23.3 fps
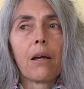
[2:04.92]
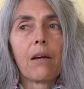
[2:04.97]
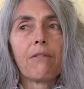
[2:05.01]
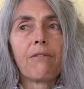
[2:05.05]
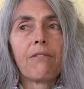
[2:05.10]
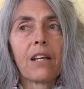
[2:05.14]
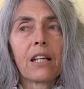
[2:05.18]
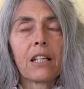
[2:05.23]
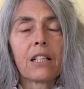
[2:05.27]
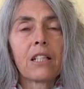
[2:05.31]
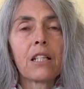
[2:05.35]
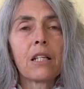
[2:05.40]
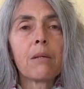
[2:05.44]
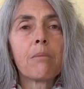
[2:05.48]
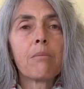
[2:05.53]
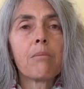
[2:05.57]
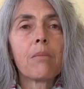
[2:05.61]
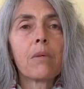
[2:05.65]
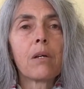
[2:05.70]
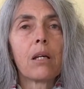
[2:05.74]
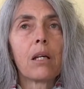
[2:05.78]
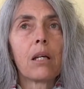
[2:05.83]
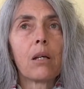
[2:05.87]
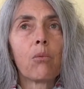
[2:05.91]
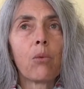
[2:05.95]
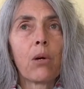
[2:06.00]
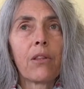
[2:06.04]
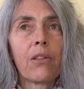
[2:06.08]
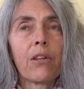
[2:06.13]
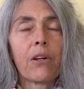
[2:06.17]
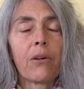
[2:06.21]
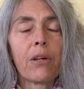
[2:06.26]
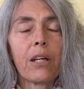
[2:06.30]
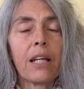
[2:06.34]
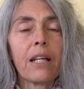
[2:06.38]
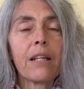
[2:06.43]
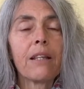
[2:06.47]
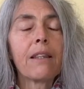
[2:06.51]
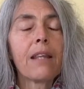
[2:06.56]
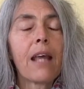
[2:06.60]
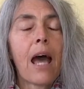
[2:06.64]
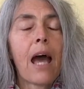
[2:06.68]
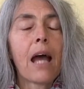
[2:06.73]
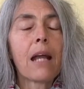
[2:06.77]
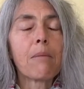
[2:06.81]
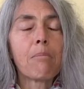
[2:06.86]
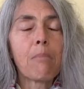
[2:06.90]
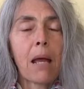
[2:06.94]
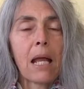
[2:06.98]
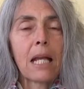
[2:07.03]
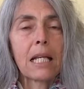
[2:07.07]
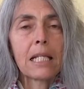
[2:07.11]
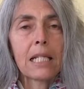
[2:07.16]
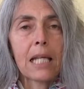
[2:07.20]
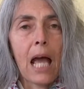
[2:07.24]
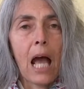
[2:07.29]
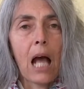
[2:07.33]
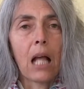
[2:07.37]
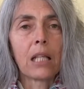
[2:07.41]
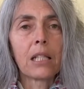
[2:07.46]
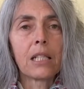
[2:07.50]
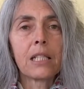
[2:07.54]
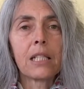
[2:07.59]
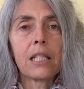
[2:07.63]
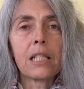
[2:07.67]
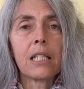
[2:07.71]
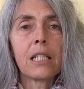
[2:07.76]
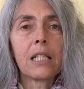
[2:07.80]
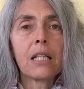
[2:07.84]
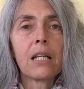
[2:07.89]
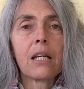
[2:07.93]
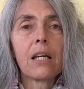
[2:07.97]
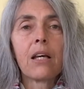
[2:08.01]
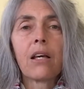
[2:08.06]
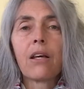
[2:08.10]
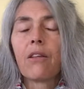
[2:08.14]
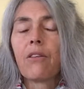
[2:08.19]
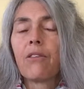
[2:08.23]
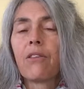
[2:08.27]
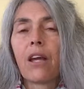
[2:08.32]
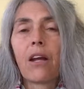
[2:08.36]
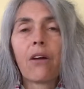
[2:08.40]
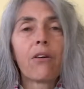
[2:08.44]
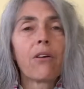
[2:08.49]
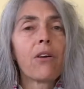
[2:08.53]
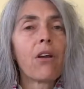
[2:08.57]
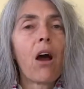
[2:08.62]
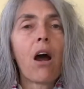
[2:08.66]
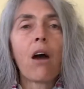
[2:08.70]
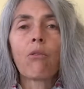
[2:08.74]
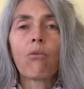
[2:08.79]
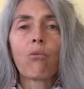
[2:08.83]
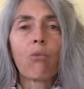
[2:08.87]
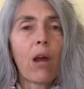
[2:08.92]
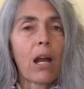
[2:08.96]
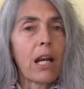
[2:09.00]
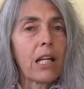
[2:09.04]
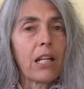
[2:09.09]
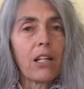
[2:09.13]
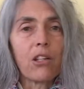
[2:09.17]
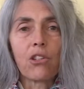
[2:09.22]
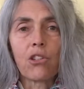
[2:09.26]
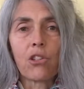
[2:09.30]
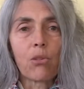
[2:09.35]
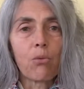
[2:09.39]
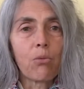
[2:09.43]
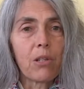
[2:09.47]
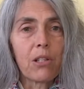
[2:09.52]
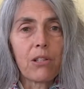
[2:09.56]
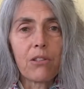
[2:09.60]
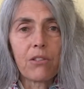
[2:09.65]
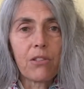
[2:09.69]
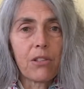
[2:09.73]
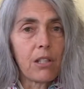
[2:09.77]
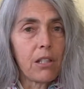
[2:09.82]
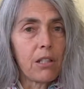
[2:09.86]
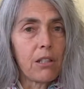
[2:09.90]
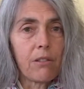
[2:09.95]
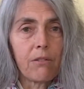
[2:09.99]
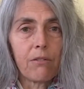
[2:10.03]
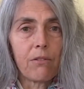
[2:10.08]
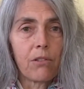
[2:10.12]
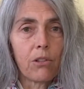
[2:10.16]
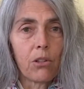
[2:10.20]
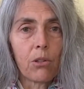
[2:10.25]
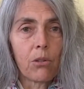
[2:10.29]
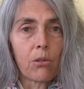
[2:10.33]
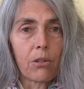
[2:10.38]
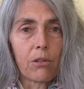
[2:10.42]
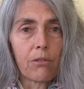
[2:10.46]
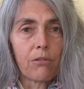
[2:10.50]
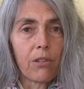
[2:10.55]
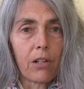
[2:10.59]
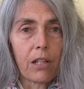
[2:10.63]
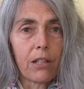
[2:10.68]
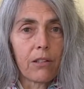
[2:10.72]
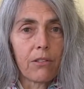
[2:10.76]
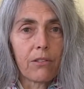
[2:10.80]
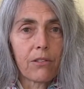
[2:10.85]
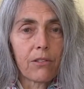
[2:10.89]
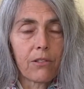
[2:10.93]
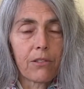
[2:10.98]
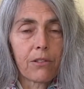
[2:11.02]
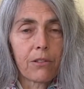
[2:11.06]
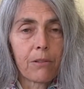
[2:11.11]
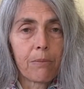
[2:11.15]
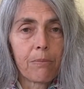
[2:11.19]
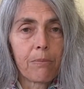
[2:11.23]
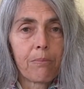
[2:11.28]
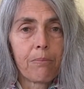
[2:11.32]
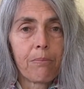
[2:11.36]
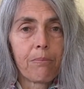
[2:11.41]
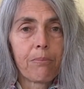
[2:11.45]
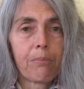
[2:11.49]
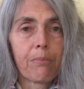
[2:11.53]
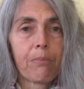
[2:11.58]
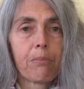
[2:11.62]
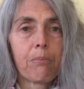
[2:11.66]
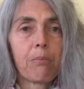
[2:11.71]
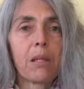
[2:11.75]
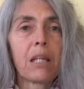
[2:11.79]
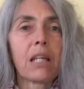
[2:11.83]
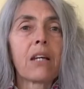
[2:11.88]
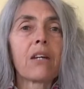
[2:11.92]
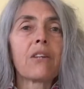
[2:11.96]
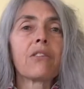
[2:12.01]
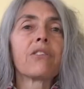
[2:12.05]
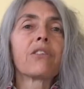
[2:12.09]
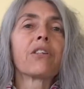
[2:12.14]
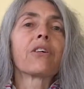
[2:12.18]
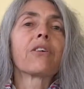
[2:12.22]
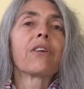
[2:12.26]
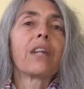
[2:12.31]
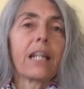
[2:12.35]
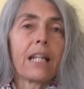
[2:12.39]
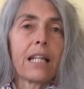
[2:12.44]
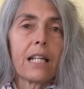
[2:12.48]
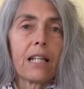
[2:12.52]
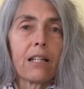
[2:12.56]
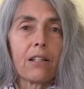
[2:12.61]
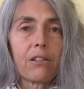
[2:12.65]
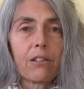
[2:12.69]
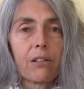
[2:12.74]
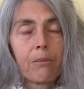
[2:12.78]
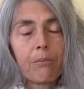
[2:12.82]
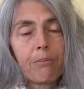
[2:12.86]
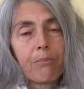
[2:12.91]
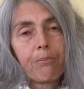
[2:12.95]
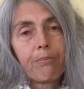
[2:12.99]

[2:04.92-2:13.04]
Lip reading: Victim, when they're in that mentality, they are not ready to receive your advice because they're in it.